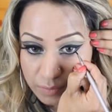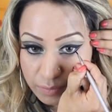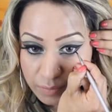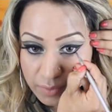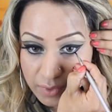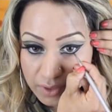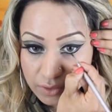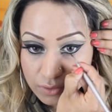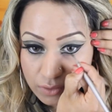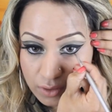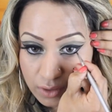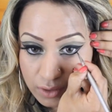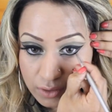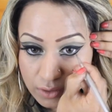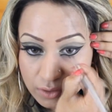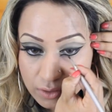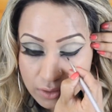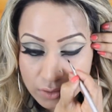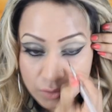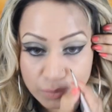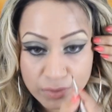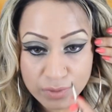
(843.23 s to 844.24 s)
make your line a
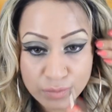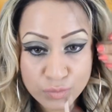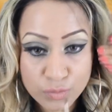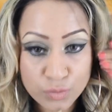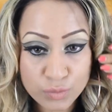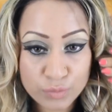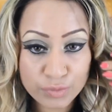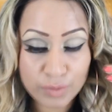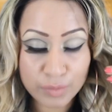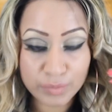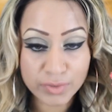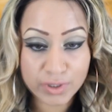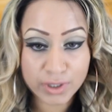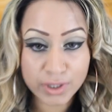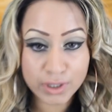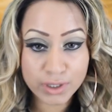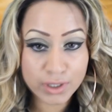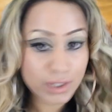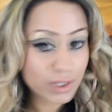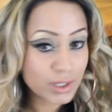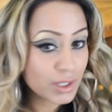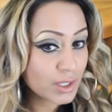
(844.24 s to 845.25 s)
little bit more
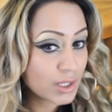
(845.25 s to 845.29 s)
prominent.